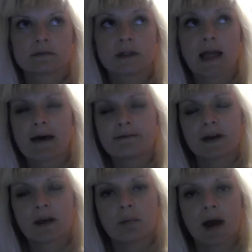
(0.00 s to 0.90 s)

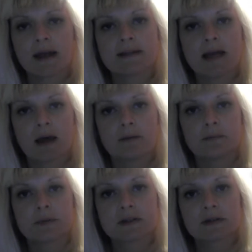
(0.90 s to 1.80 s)
laughing at my
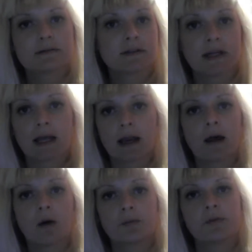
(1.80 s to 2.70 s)
attempts to get
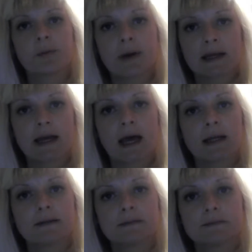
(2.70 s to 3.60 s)
help for my
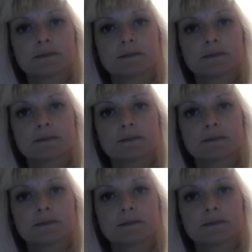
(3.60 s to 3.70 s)
dad